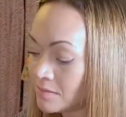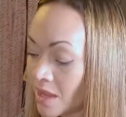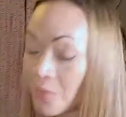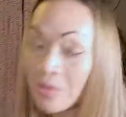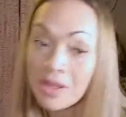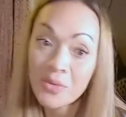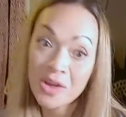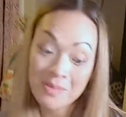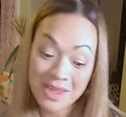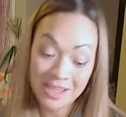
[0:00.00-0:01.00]
I really
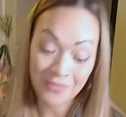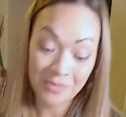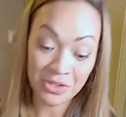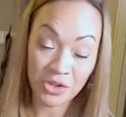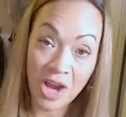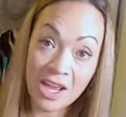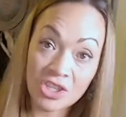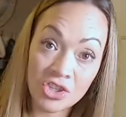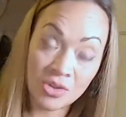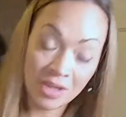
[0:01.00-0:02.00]
want to make it from scratch
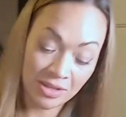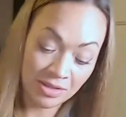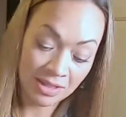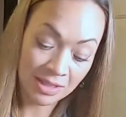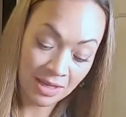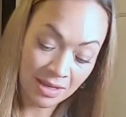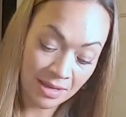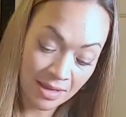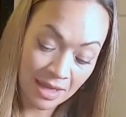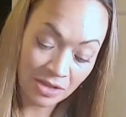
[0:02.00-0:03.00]
so I can use
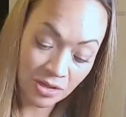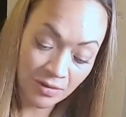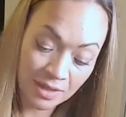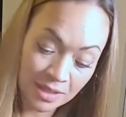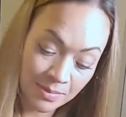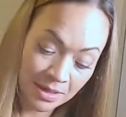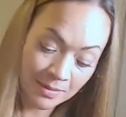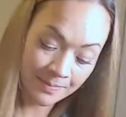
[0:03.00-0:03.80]
anchovies, but